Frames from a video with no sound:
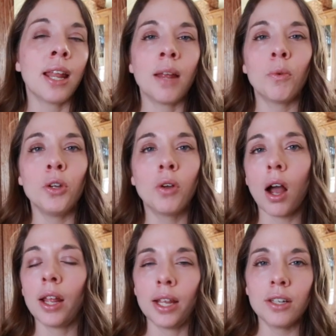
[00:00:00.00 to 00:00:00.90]
And when you
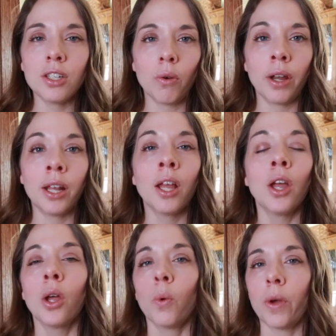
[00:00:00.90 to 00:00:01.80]
cut into it
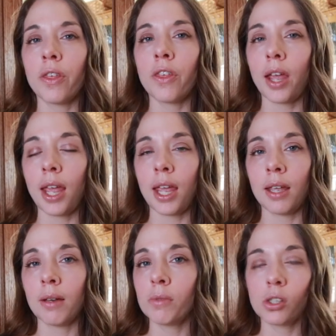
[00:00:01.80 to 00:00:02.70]
with
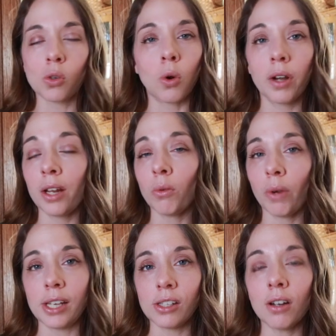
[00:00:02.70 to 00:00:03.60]
a scoring
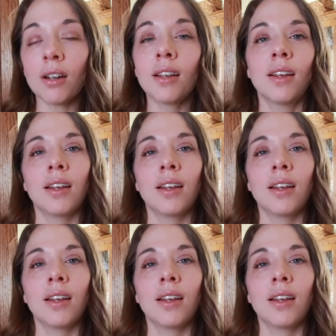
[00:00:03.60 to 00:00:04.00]
razor,